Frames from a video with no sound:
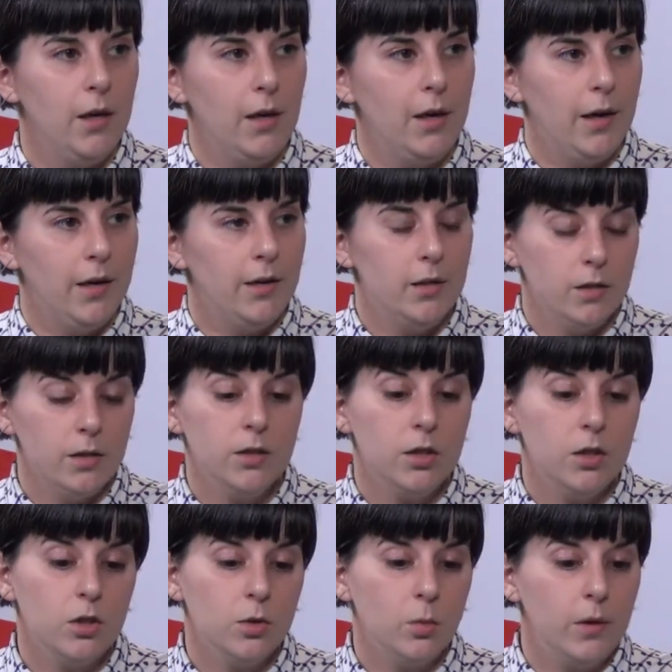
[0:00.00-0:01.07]
and this
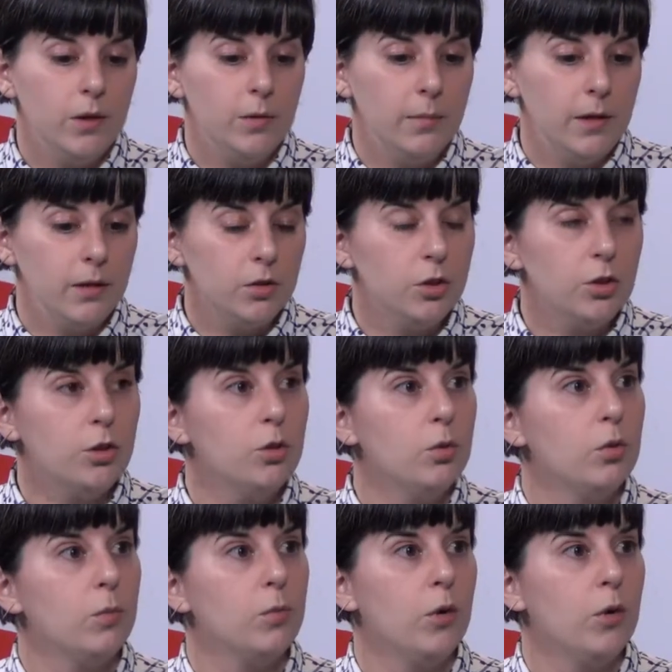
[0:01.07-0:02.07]
is the way to make a secure